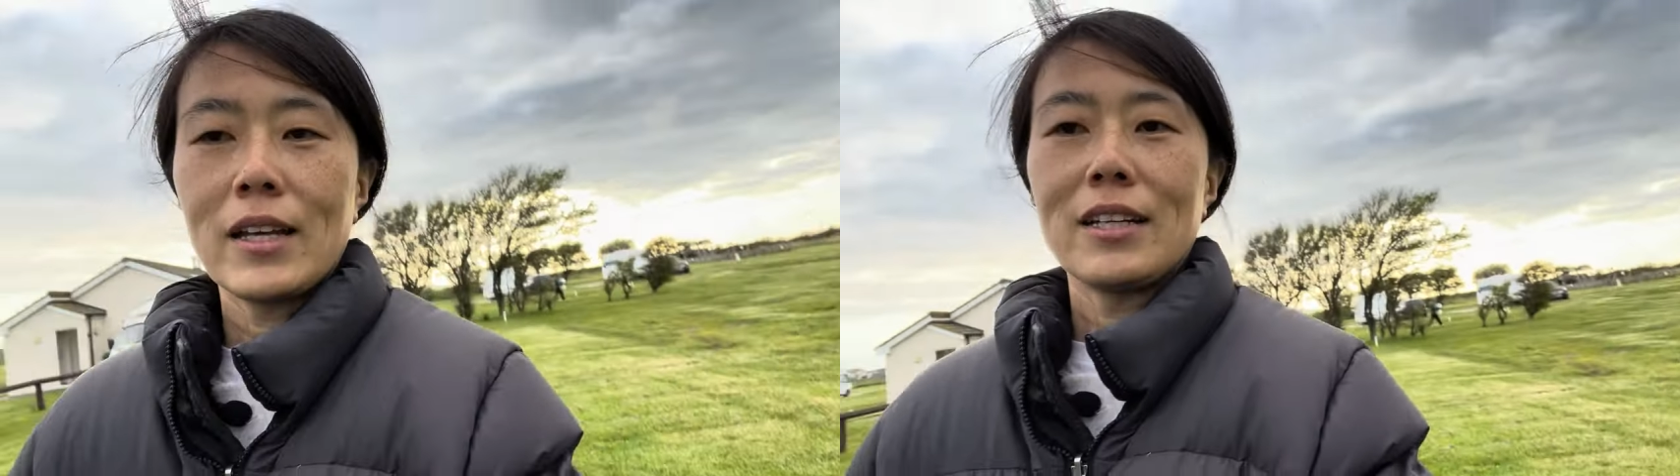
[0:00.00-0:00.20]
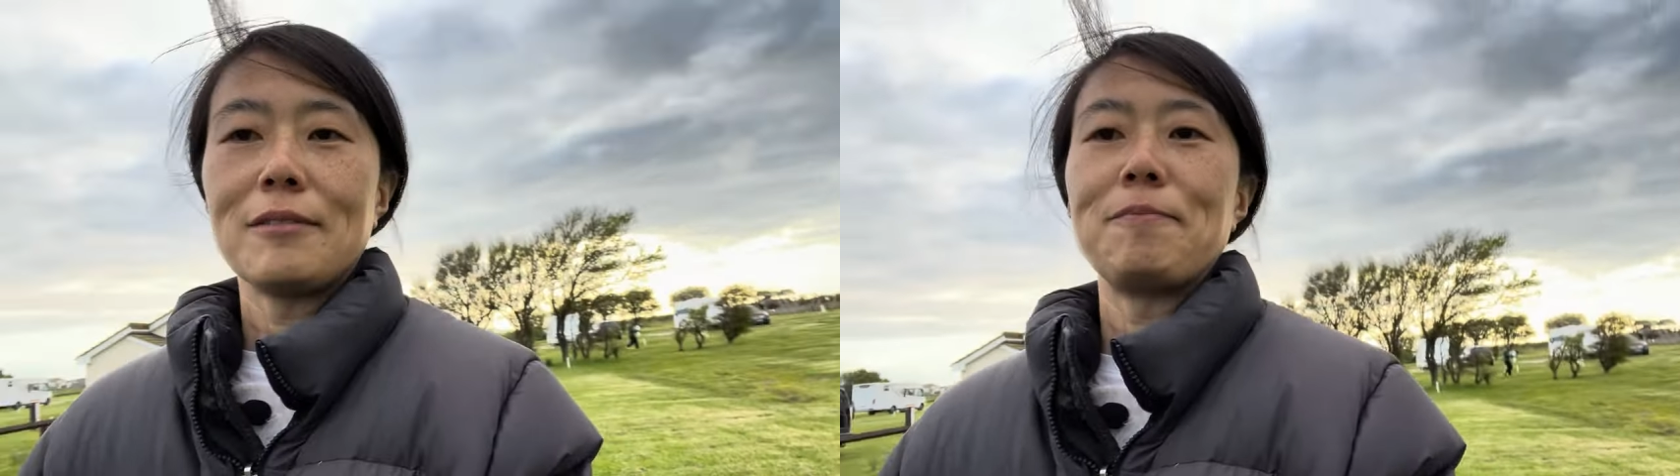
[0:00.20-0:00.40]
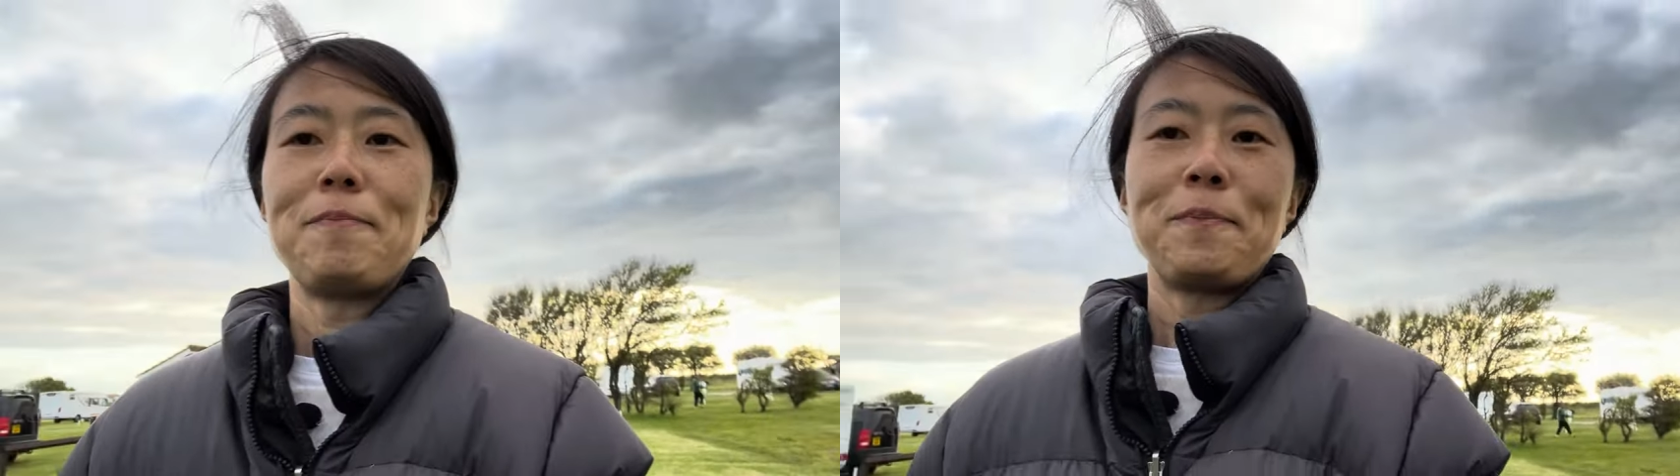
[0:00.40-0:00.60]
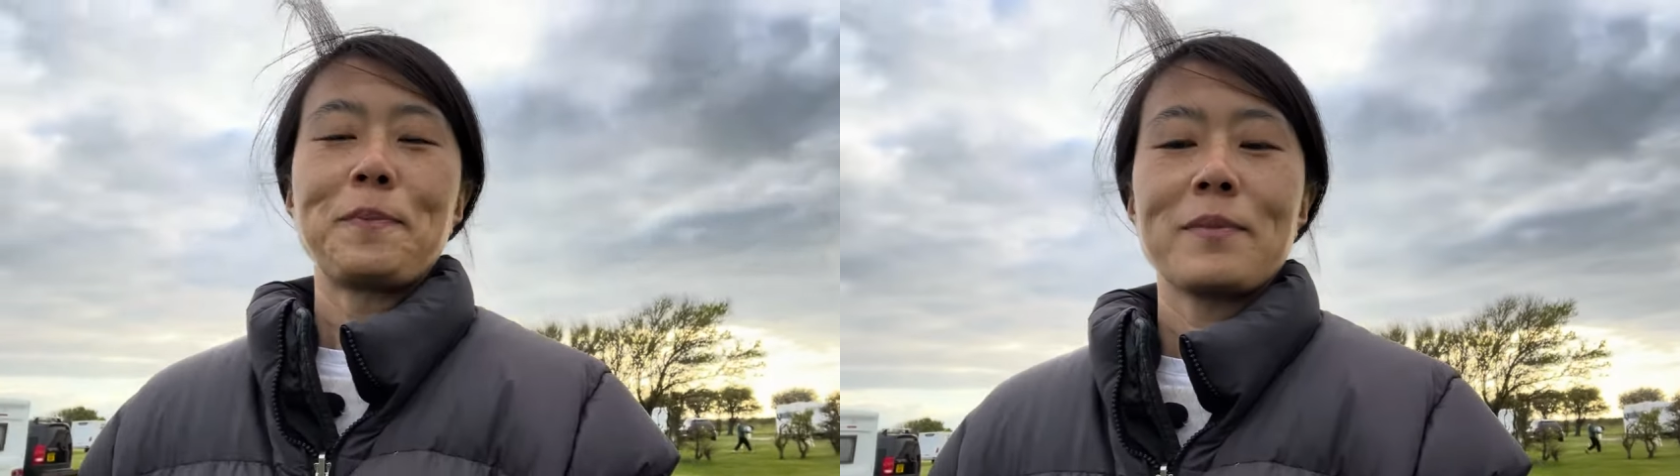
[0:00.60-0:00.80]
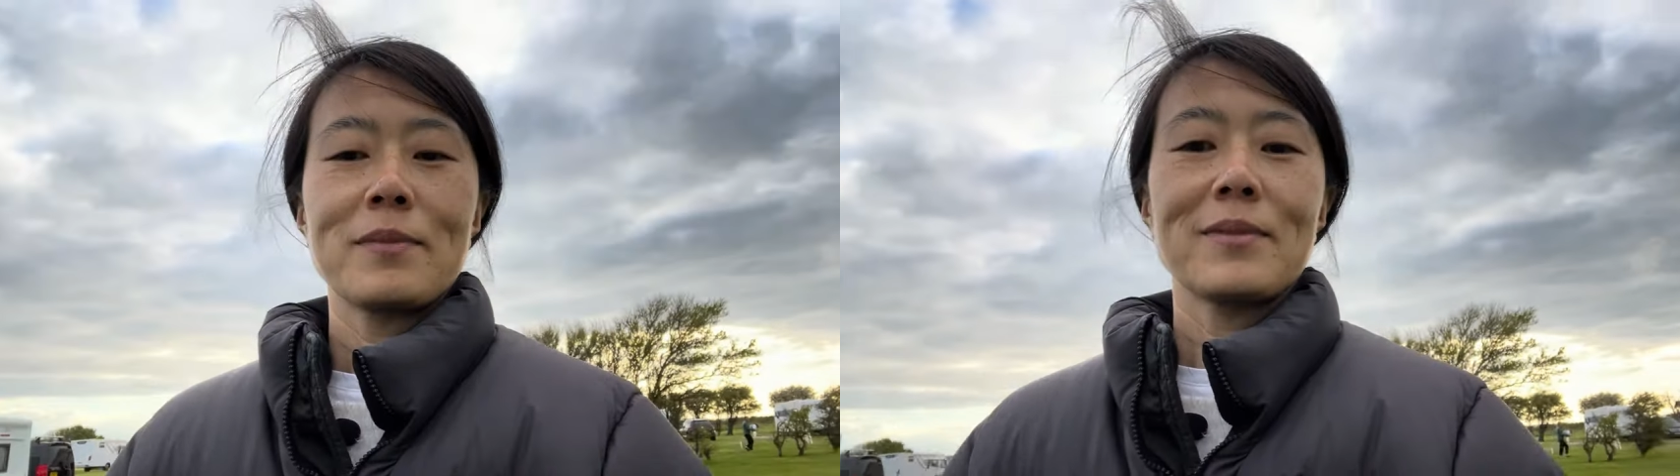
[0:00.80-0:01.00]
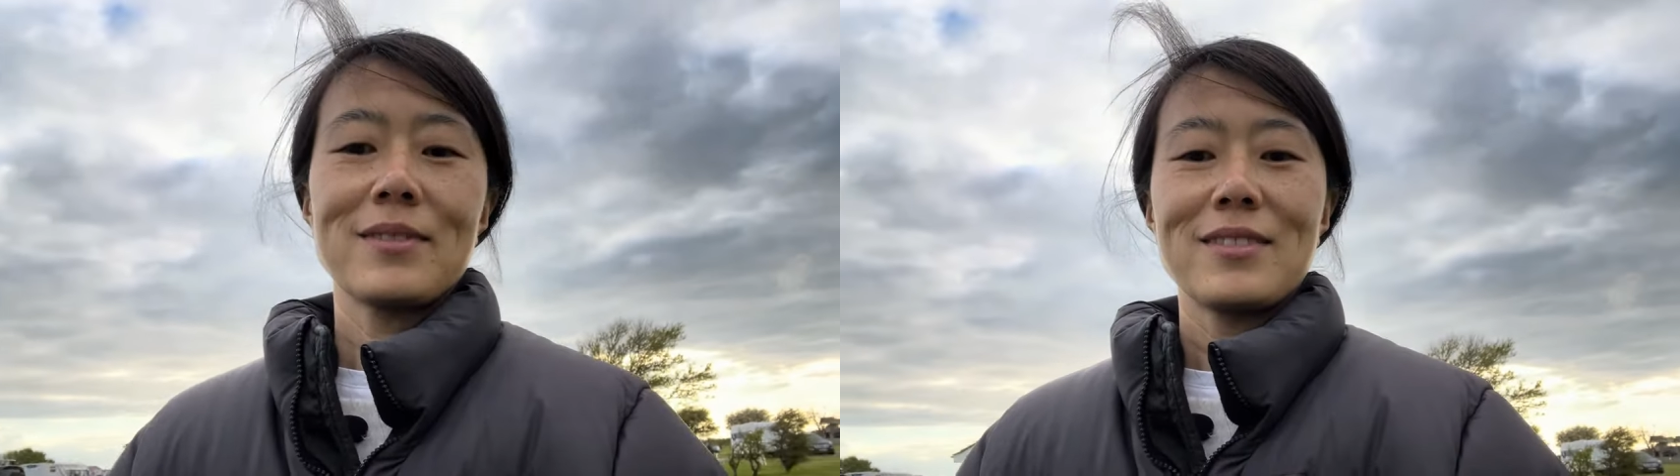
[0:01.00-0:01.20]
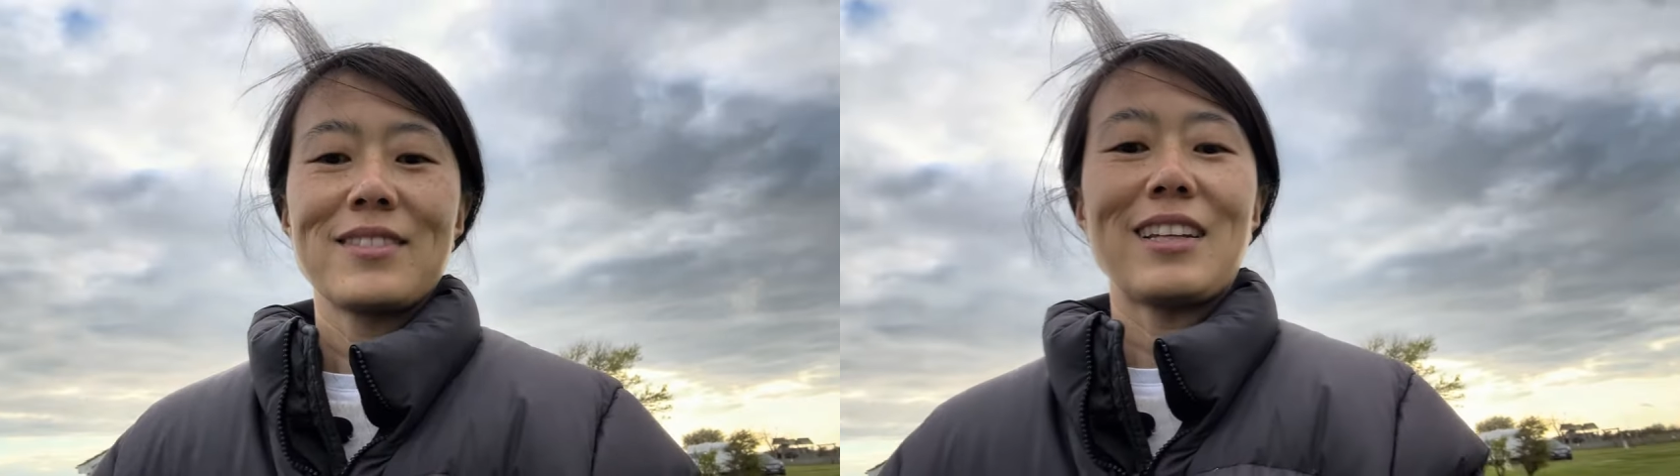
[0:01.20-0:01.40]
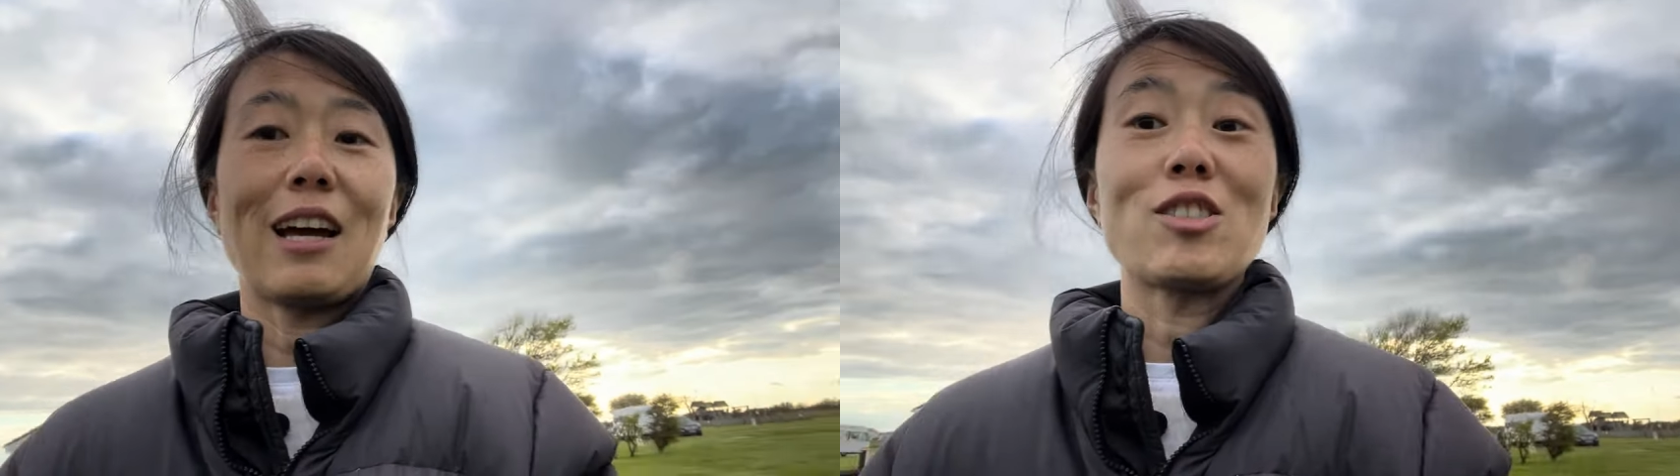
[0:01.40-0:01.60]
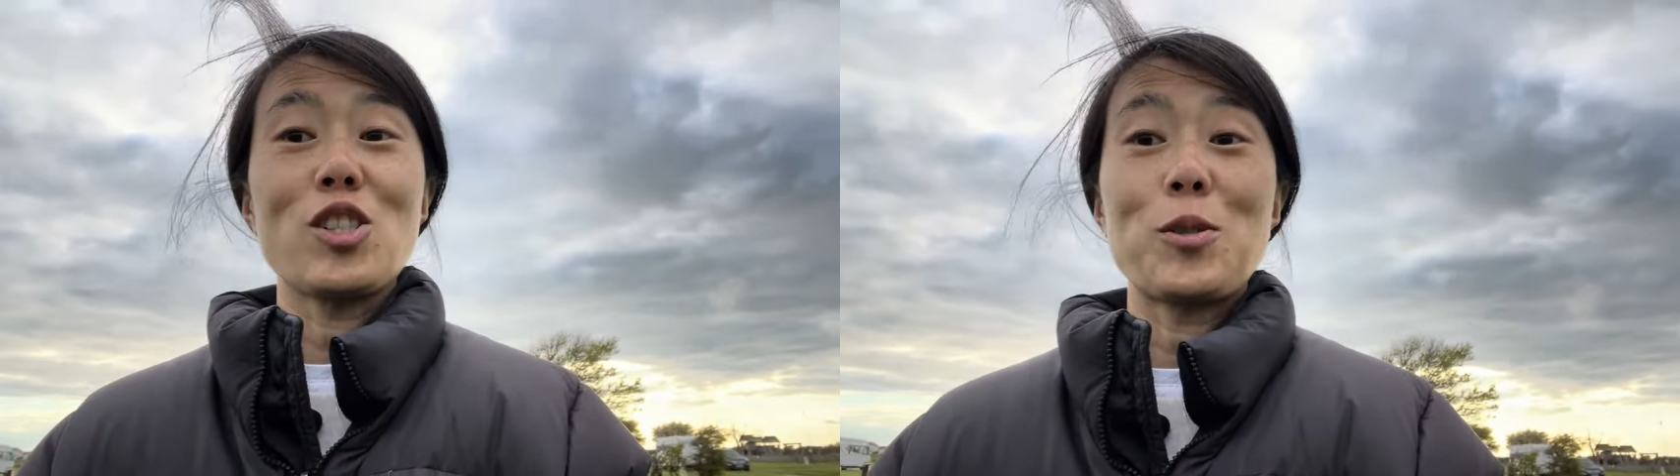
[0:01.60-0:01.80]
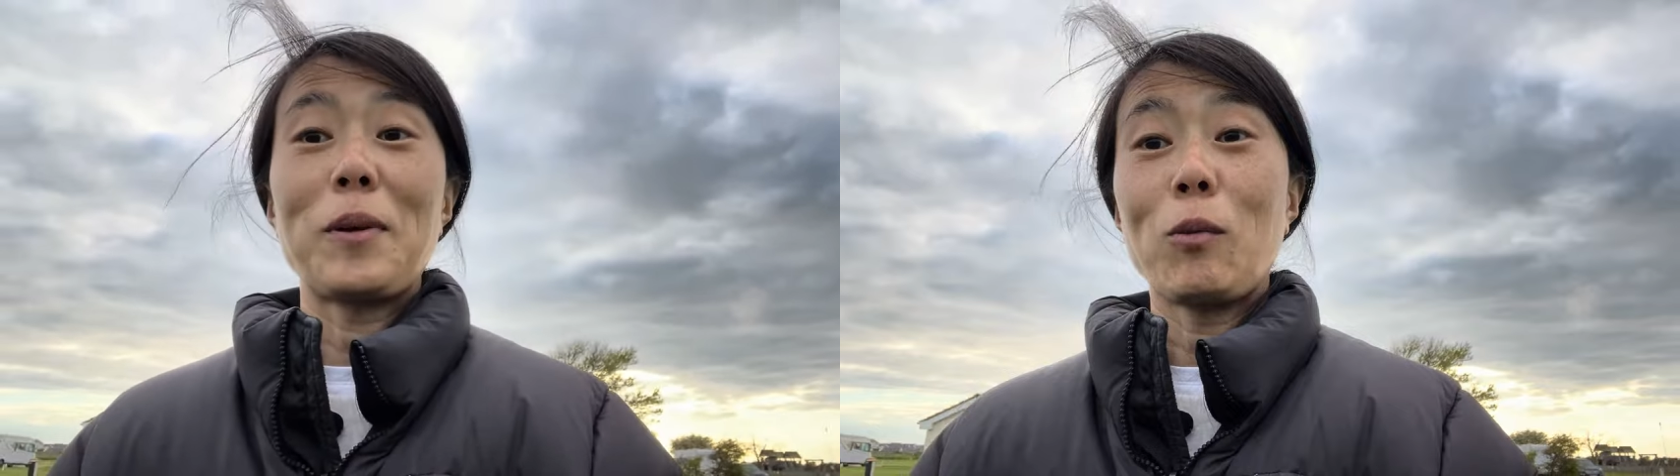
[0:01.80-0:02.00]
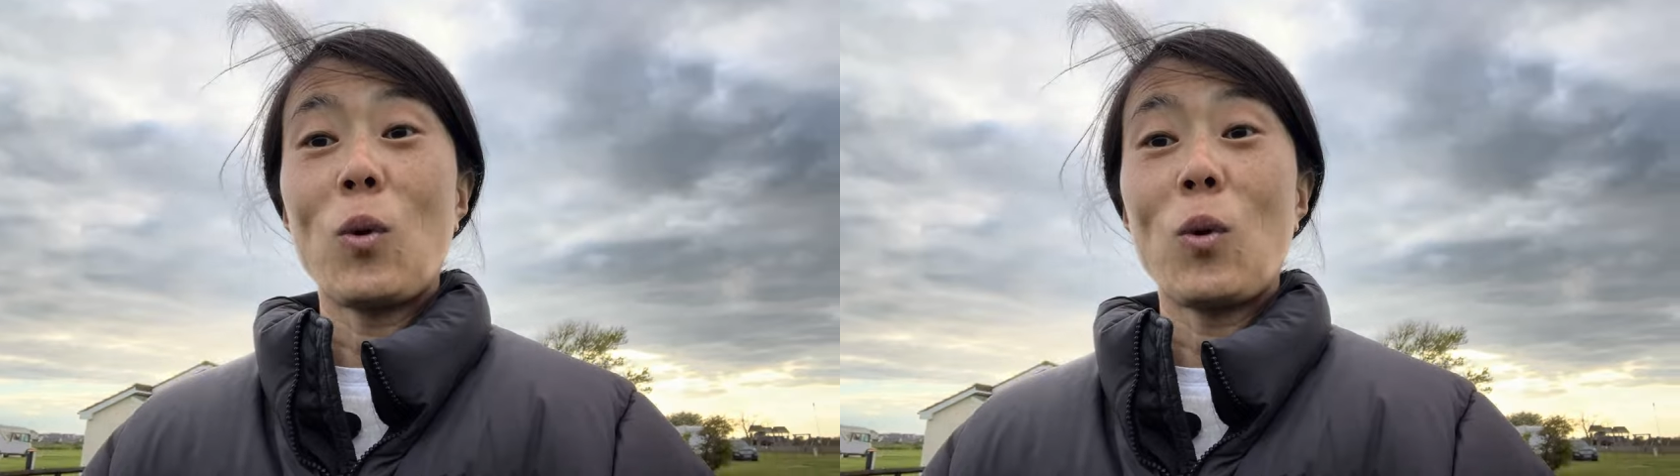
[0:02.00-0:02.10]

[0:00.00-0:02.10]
I've just been